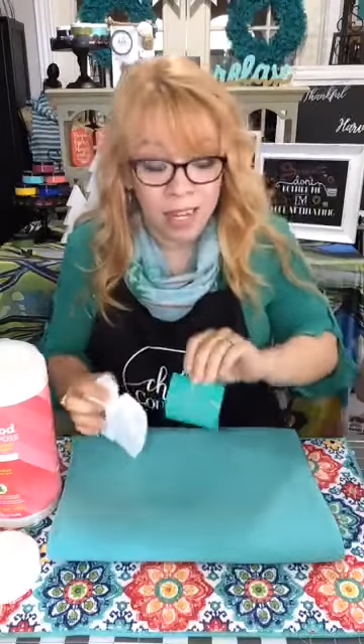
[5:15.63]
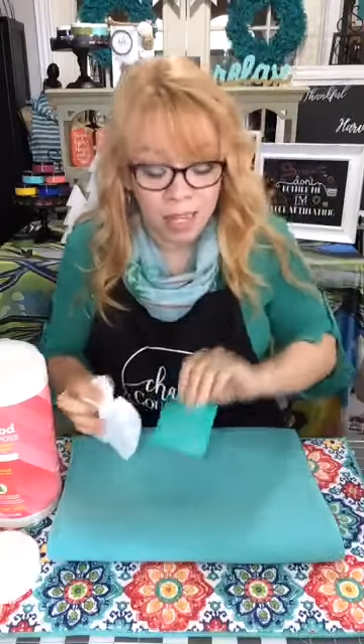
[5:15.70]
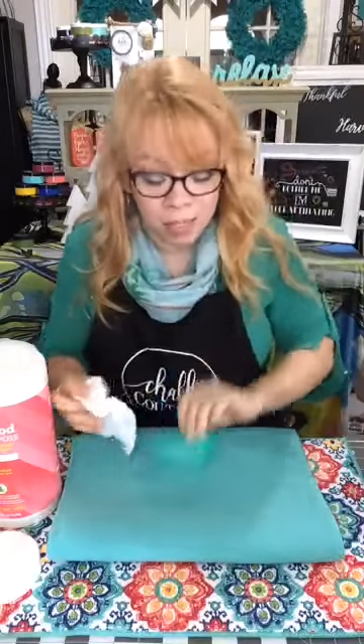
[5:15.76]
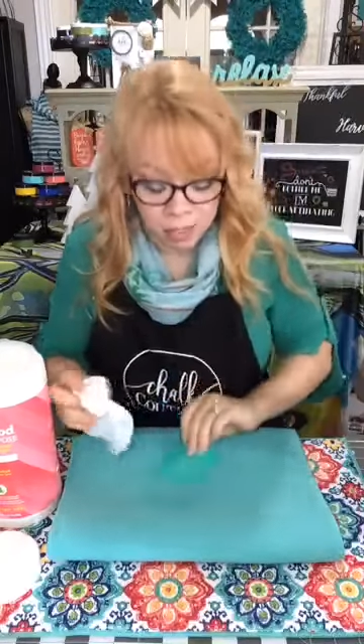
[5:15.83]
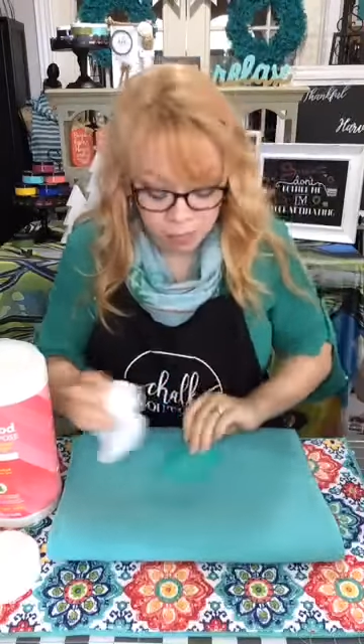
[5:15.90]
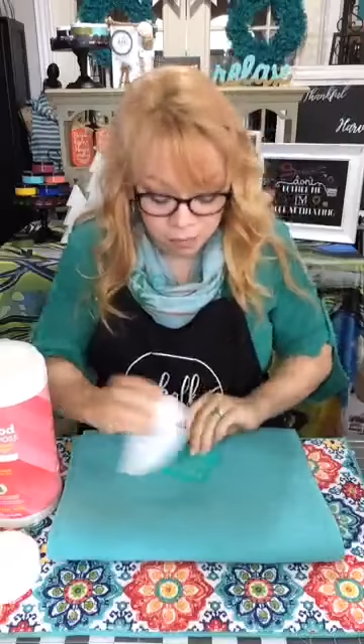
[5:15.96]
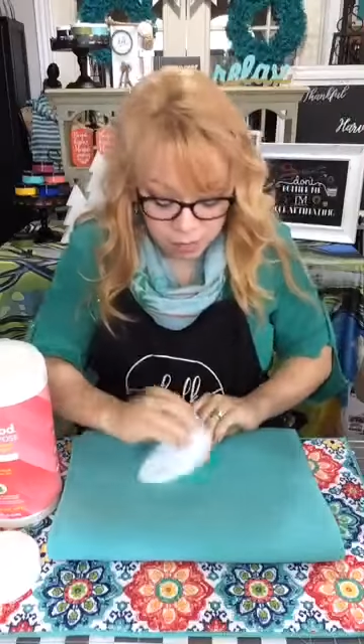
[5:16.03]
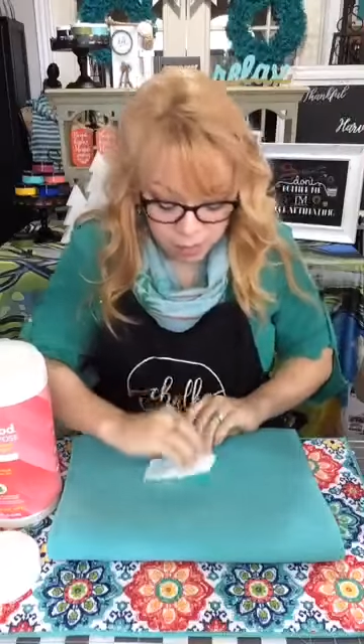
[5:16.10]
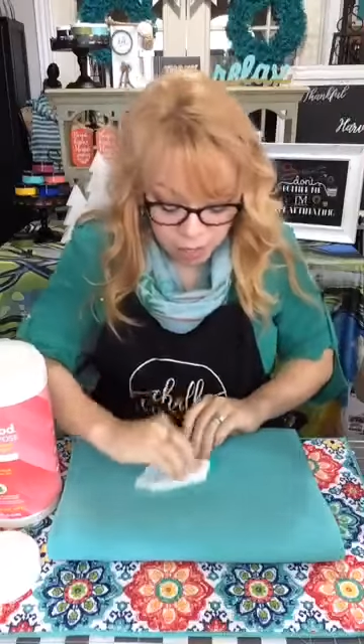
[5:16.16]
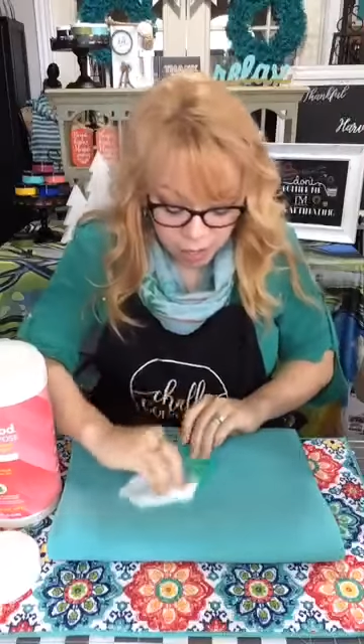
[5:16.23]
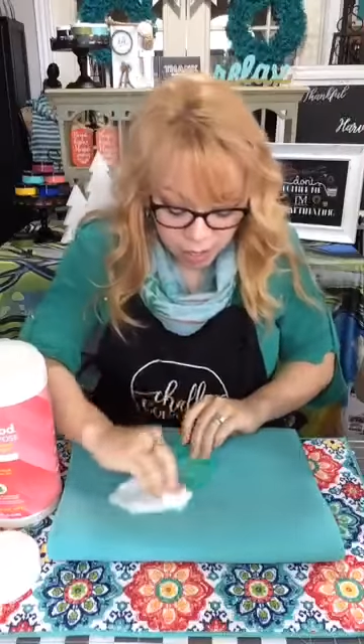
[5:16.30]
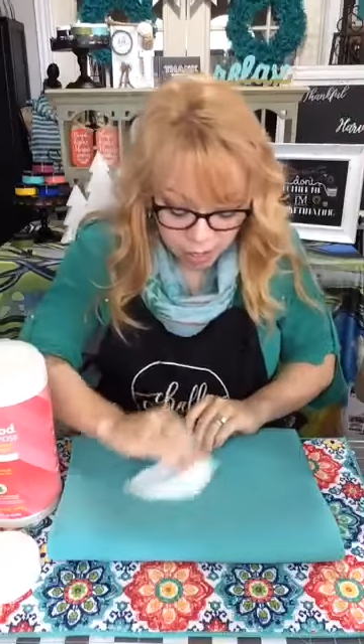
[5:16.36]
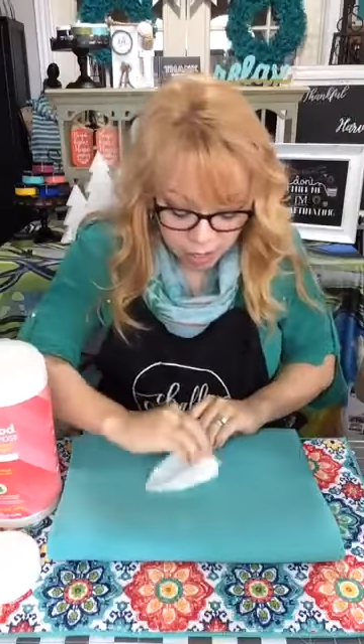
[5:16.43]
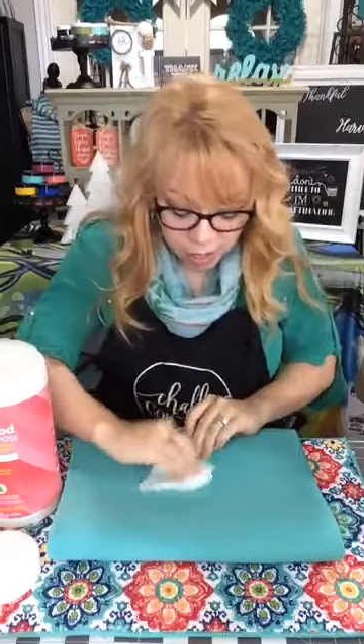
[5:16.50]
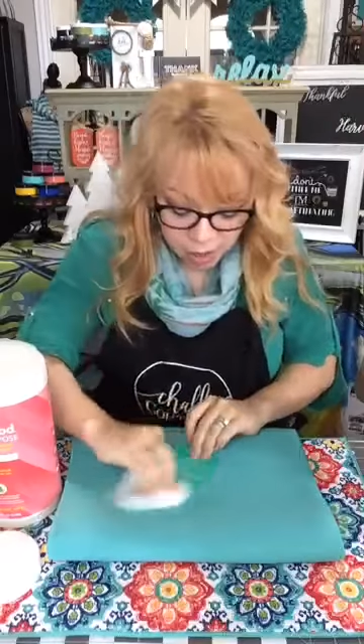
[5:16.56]
adhesive
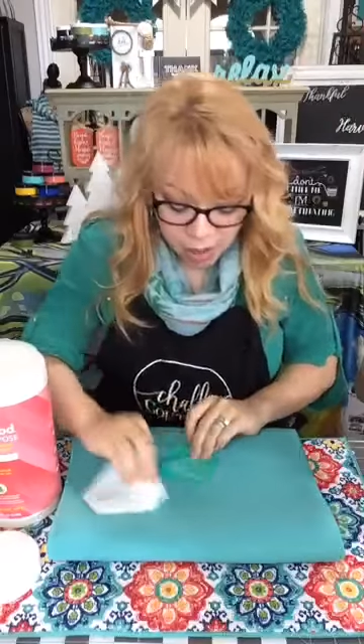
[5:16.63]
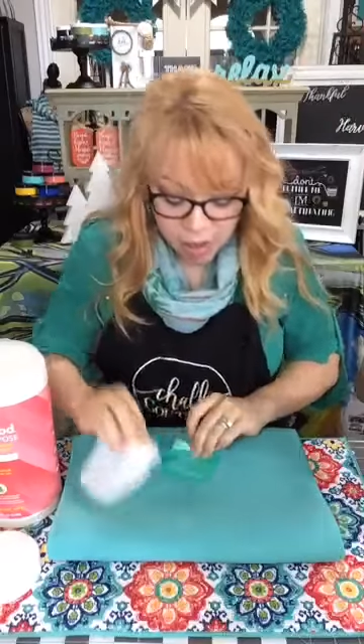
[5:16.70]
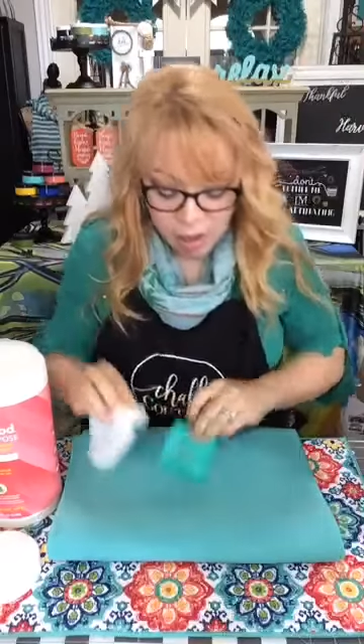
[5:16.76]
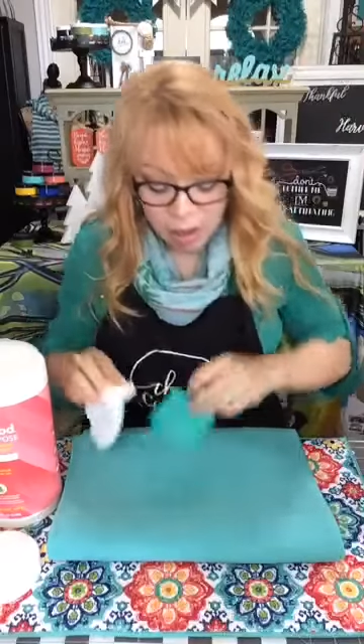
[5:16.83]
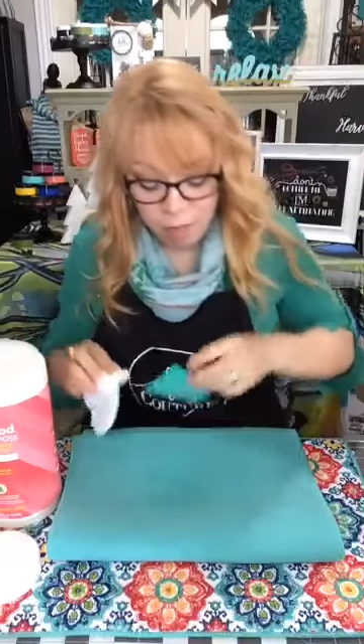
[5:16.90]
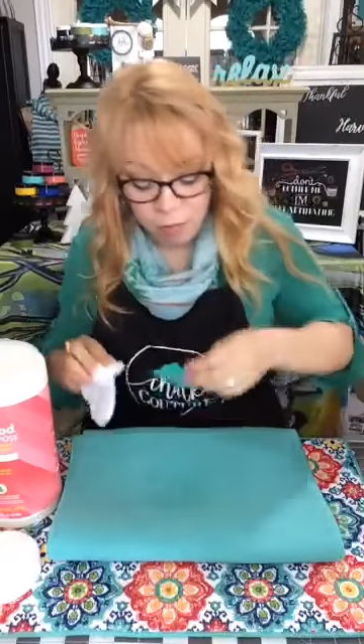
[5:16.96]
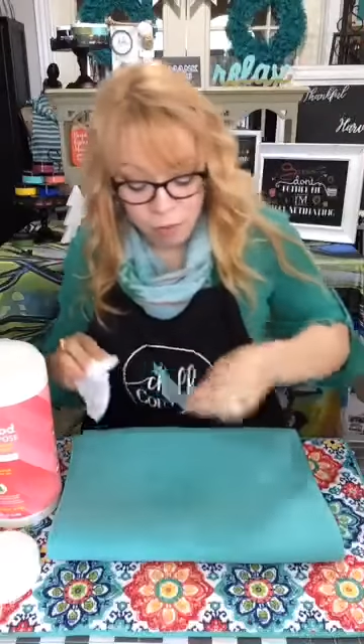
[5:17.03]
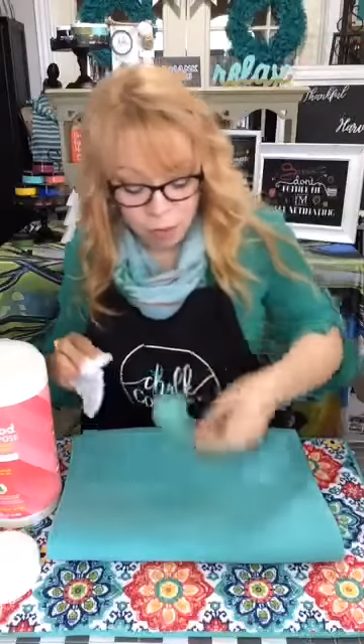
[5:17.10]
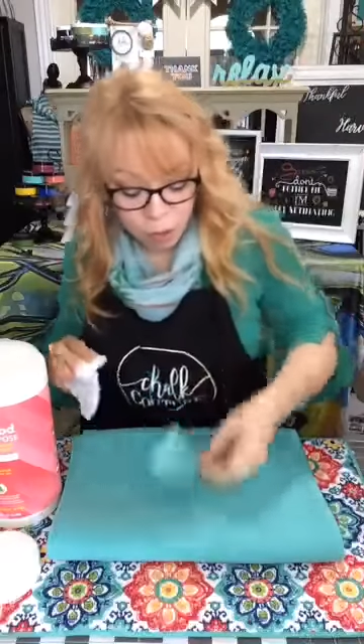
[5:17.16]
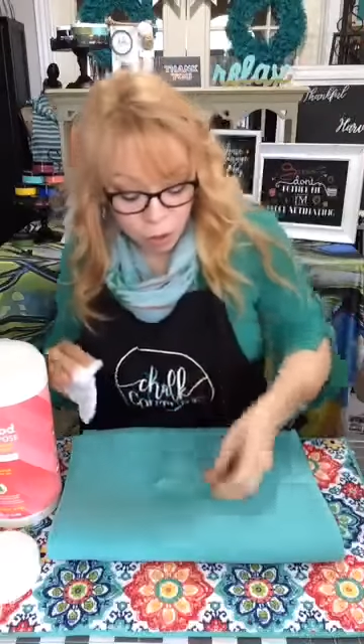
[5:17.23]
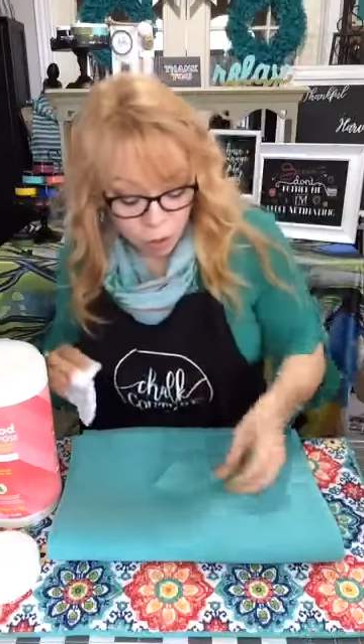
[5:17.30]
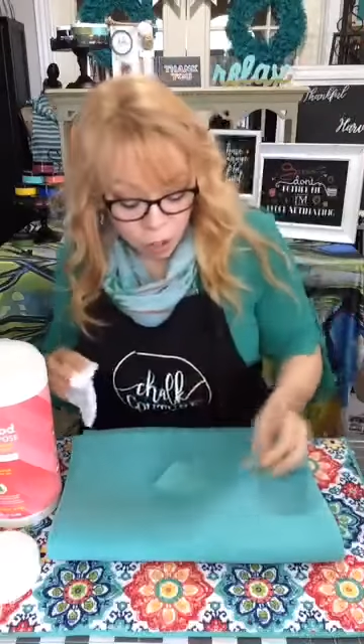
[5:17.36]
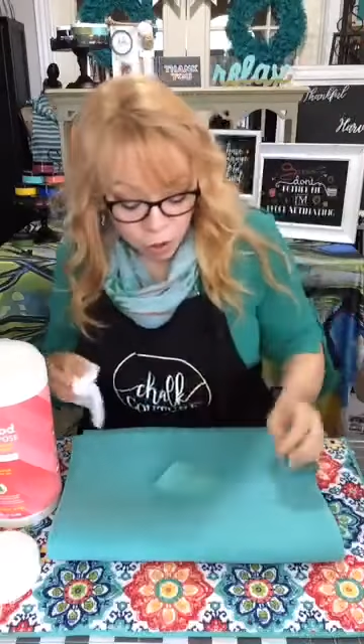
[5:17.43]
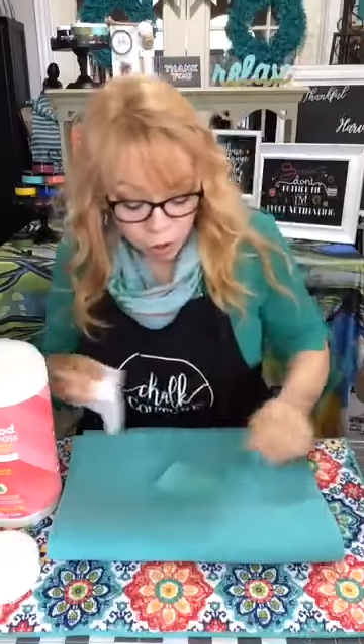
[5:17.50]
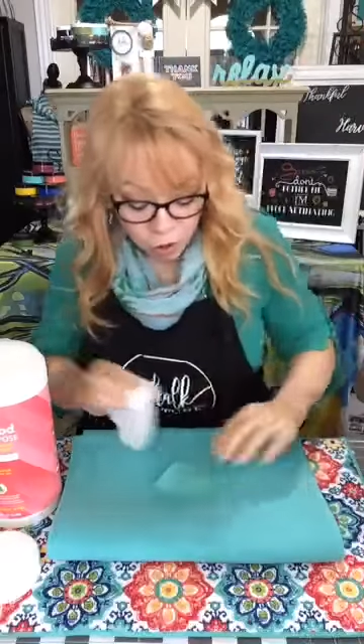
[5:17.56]
side. I'm going to
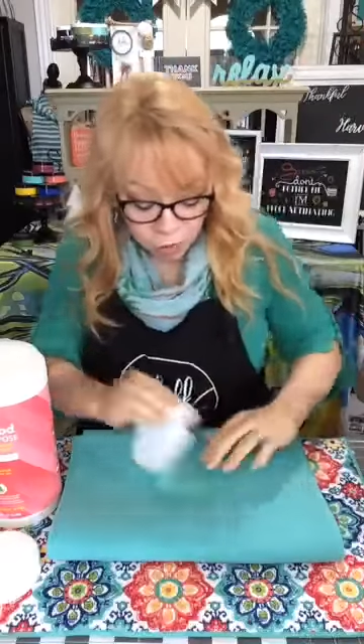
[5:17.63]
turn it